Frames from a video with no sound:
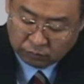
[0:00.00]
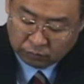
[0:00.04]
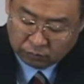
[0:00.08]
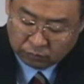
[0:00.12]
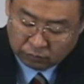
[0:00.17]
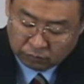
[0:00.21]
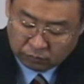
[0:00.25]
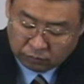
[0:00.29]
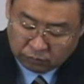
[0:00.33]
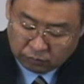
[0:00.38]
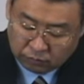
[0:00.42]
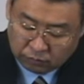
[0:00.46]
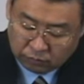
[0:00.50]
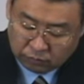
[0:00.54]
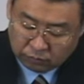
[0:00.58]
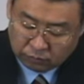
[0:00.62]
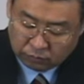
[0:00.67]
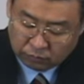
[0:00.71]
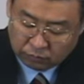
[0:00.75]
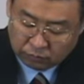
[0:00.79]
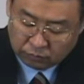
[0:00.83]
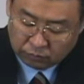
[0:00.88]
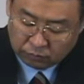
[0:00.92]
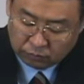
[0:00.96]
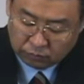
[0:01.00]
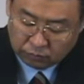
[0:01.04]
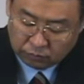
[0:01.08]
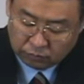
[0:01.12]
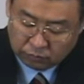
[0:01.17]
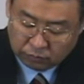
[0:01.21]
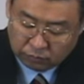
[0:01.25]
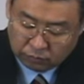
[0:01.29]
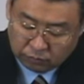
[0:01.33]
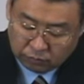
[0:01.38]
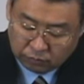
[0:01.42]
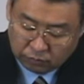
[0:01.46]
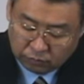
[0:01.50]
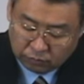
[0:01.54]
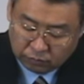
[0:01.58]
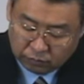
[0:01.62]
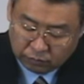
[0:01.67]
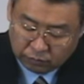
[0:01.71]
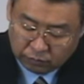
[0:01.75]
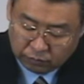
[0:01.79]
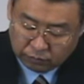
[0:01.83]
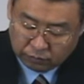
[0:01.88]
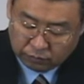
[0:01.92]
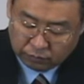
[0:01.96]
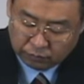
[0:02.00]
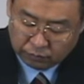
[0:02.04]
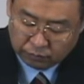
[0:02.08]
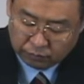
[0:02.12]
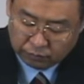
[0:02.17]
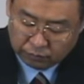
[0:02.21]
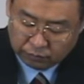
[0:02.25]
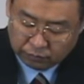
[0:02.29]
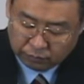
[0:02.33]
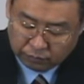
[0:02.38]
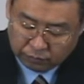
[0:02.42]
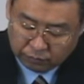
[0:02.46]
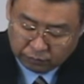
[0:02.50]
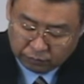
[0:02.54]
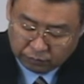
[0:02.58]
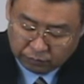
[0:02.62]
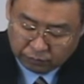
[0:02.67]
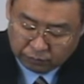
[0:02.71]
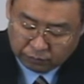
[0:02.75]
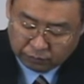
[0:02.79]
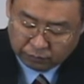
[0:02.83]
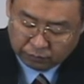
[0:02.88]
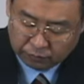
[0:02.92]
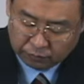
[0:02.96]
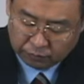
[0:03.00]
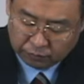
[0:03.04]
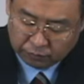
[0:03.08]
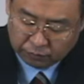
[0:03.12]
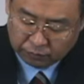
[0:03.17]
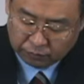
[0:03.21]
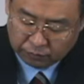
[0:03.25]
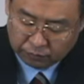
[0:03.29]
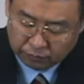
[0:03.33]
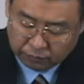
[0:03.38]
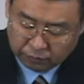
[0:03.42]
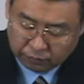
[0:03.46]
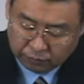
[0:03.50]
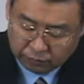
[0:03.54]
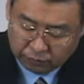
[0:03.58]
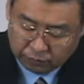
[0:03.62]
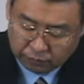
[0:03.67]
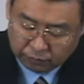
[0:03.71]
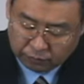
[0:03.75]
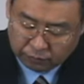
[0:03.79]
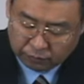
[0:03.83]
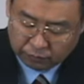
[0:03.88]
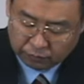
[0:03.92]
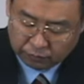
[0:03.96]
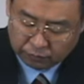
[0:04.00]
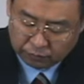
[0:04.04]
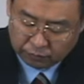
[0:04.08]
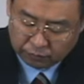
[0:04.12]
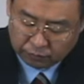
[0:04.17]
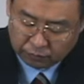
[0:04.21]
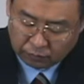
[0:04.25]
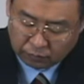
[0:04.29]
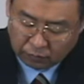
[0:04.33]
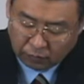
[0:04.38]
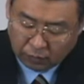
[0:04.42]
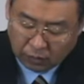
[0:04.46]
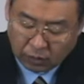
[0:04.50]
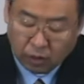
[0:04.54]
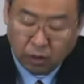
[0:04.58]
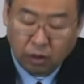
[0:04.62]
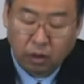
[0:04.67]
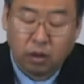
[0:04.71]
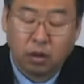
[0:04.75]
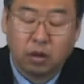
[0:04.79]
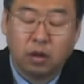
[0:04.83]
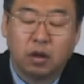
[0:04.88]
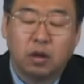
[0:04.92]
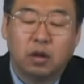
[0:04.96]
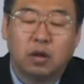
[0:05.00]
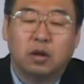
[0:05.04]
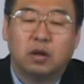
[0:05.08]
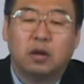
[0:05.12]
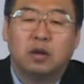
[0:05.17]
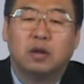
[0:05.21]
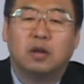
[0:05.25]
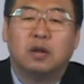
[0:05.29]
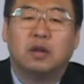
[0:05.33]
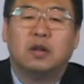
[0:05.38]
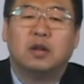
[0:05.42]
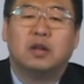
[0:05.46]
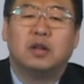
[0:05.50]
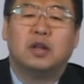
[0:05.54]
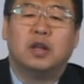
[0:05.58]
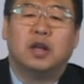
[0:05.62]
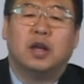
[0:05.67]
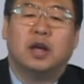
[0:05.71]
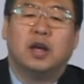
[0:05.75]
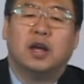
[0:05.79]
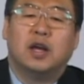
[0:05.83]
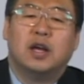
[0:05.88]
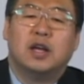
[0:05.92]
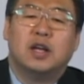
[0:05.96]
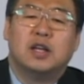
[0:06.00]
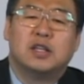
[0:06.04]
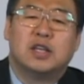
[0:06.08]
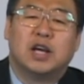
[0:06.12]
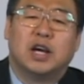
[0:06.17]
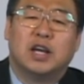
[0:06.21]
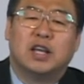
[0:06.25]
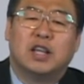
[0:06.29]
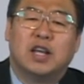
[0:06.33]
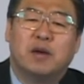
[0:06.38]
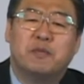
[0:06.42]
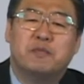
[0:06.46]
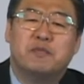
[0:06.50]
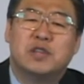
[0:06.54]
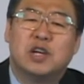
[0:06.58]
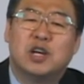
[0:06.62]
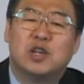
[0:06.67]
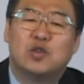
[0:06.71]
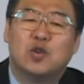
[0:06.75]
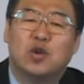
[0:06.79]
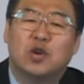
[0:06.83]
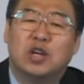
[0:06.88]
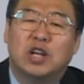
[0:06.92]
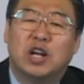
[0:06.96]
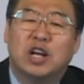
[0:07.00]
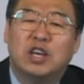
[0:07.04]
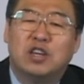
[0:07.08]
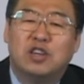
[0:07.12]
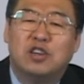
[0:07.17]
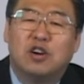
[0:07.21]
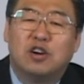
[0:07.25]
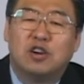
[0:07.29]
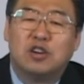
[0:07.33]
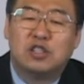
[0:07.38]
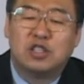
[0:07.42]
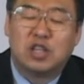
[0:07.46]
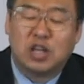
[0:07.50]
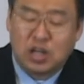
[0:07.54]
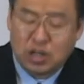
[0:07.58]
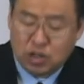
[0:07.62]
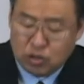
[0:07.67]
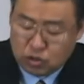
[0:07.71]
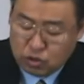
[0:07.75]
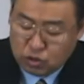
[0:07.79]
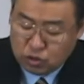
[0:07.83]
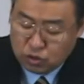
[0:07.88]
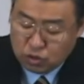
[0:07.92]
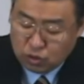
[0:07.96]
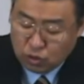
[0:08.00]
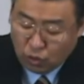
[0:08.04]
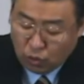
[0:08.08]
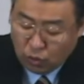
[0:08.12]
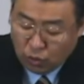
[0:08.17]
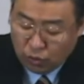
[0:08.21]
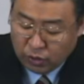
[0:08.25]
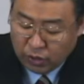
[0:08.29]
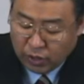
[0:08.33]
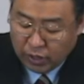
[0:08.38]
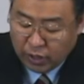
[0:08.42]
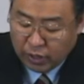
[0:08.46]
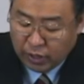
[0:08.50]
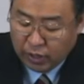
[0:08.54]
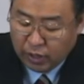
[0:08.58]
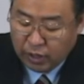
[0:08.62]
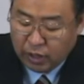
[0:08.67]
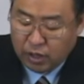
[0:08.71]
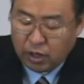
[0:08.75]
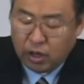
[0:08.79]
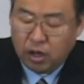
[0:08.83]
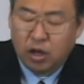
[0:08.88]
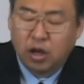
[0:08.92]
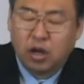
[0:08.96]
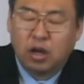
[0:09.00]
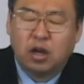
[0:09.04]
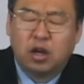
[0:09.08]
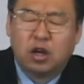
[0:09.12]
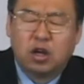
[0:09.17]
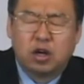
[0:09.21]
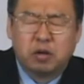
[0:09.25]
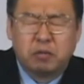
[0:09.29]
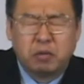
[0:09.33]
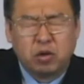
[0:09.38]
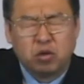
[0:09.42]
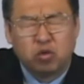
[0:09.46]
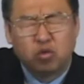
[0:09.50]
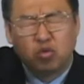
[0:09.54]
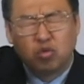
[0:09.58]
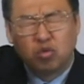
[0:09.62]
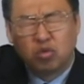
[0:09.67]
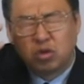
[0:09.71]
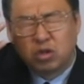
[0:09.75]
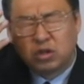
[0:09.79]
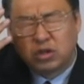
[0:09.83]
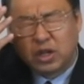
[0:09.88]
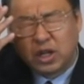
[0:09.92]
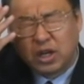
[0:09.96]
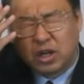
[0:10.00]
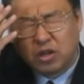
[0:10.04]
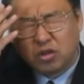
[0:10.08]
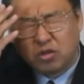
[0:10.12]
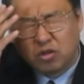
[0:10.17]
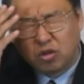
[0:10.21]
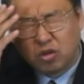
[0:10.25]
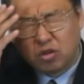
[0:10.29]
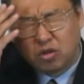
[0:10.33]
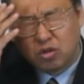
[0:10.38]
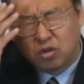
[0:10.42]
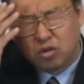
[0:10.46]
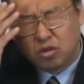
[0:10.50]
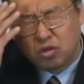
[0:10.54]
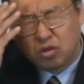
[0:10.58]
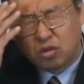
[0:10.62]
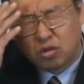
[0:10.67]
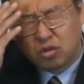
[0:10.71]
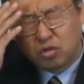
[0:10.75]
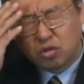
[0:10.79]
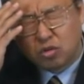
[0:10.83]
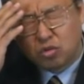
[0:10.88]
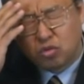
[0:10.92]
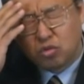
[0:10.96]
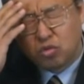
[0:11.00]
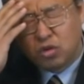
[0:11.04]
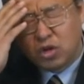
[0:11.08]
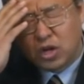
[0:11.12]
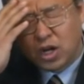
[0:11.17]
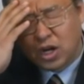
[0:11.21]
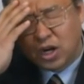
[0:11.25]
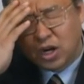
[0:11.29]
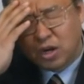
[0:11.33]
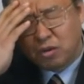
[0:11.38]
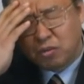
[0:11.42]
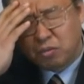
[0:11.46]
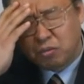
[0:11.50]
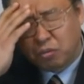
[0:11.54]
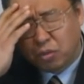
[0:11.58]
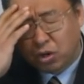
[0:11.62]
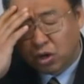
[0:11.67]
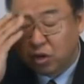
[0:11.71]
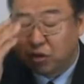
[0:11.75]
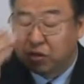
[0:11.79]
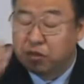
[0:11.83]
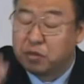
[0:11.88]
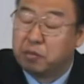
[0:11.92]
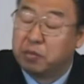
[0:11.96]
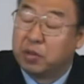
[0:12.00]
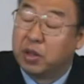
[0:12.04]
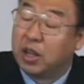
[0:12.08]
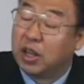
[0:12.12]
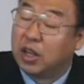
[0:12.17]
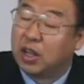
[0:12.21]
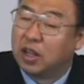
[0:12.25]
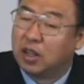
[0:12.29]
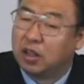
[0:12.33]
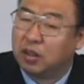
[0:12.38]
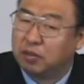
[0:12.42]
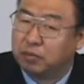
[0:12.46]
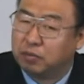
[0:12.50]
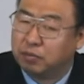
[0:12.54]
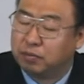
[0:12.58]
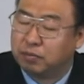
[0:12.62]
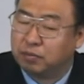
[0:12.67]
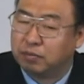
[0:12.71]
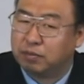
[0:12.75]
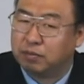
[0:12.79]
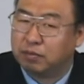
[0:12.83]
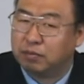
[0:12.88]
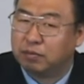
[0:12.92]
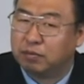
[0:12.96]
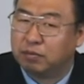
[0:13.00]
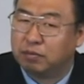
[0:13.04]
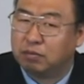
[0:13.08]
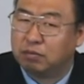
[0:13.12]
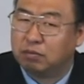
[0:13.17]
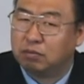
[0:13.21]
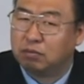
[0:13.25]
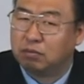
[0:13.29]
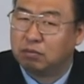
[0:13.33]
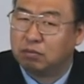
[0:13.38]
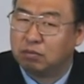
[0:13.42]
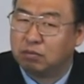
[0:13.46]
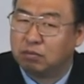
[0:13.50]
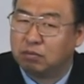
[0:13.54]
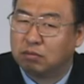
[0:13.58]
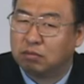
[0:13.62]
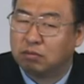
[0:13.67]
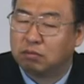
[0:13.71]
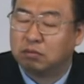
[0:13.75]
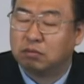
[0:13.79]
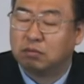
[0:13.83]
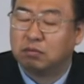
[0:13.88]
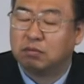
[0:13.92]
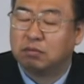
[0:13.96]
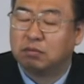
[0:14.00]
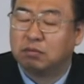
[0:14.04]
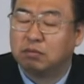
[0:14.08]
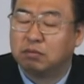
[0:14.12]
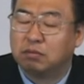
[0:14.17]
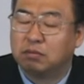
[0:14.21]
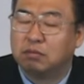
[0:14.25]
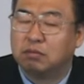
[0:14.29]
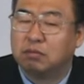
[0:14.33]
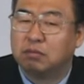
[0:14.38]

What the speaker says: If a man stole an ox or a sheep and sold it, he was to repay 5 head of cattle for the ox and 4 sheep for the sheep.